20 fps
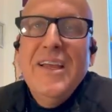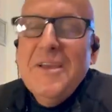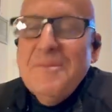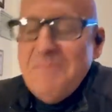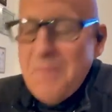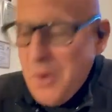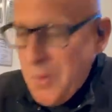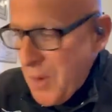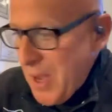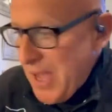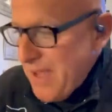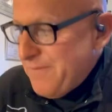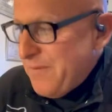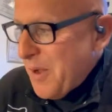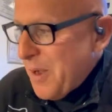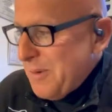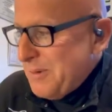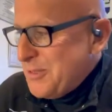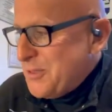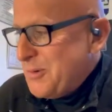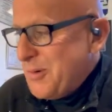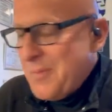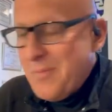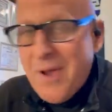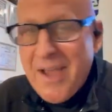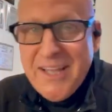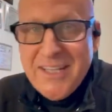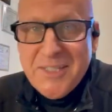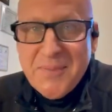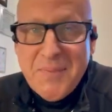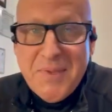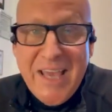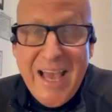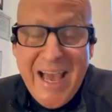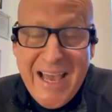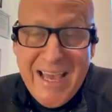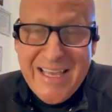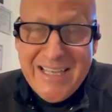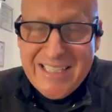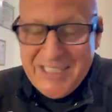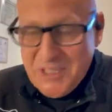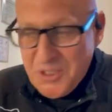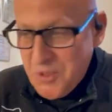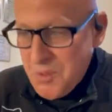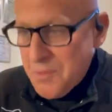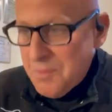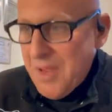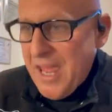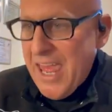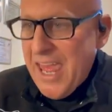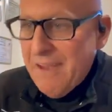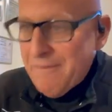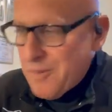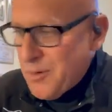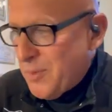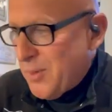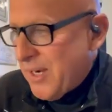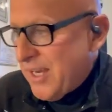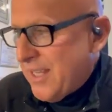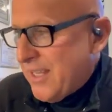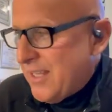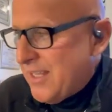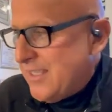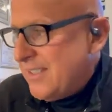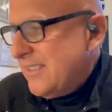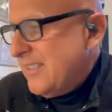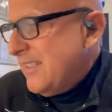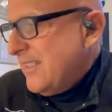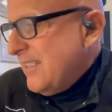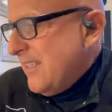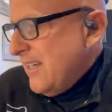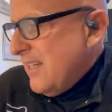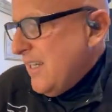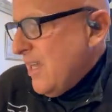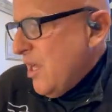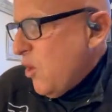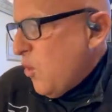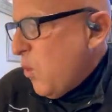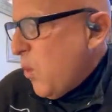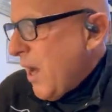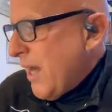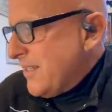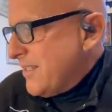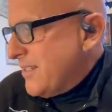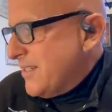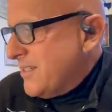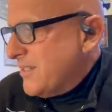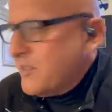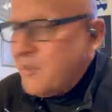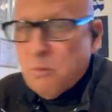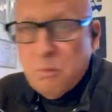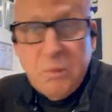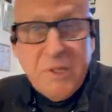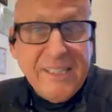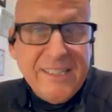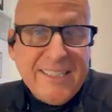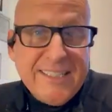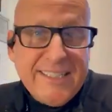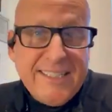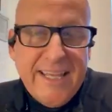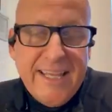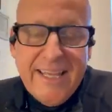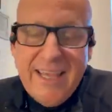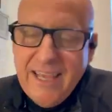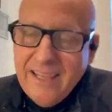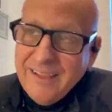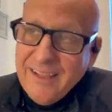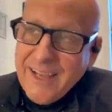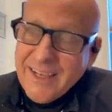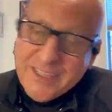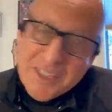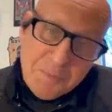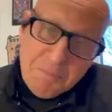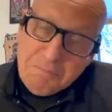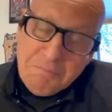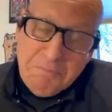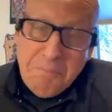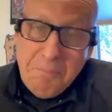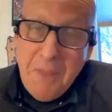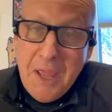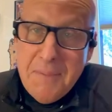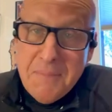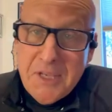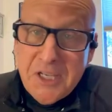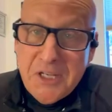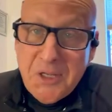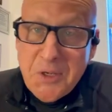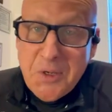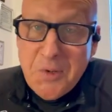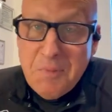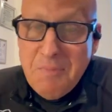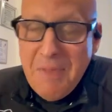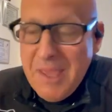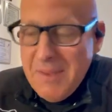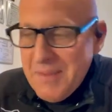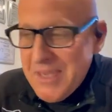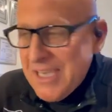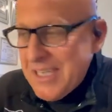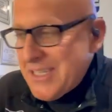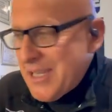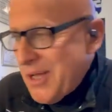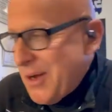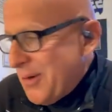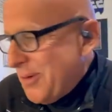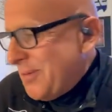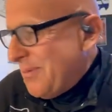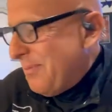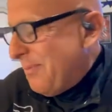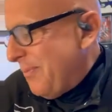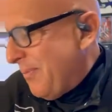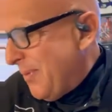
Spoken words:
wife always reminds me, I assume everybody watches the real estate headlines. Maybe you do, maybe you don't.